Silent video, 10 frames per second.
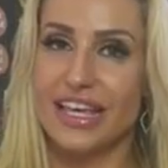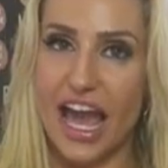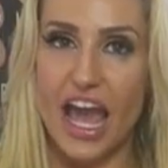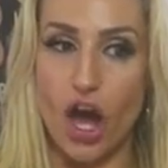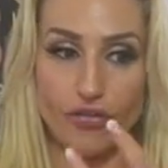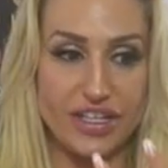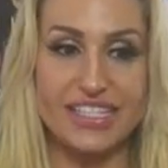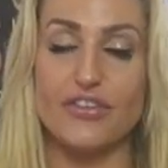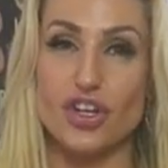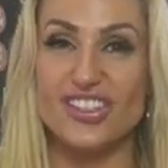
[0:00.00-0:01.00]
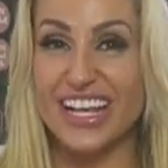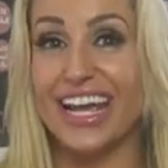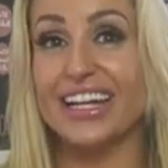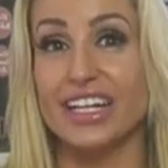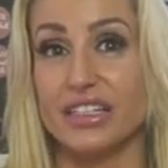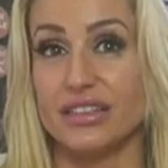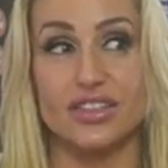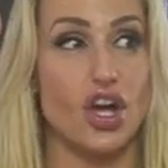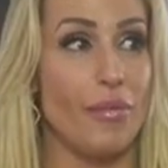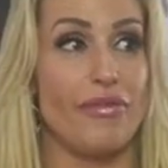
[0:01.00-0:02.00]
Obviously, you've got cereal.
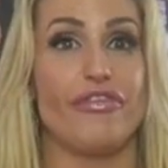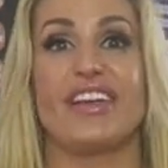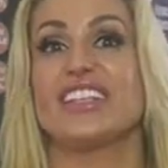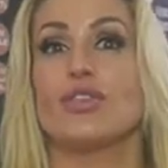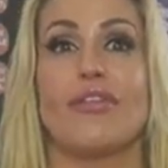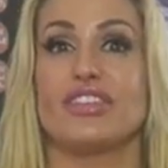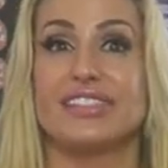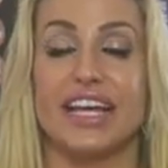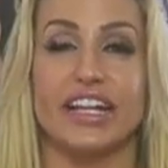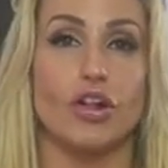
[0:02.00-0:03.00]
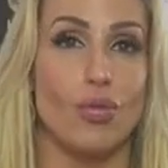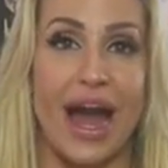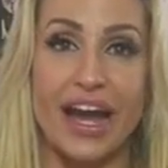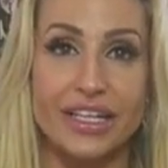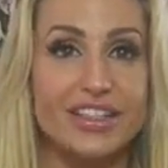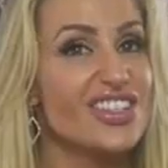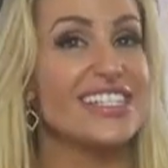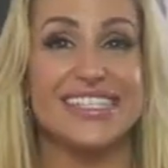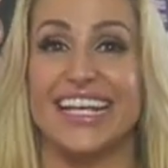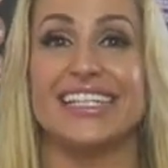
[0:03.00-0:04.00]
Common thing to have is cereal. Why?
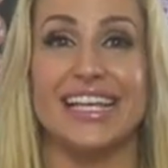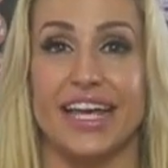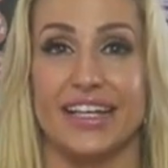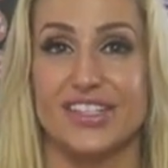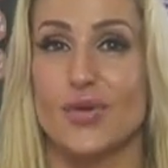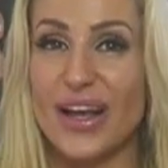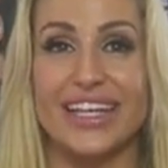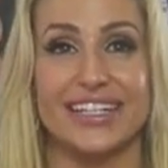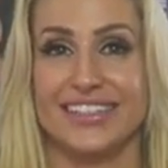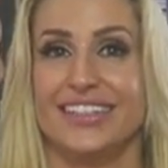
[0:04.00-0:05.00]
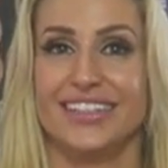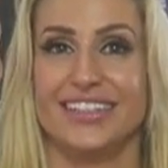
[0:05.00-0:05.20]
Because it's easy. It's quick.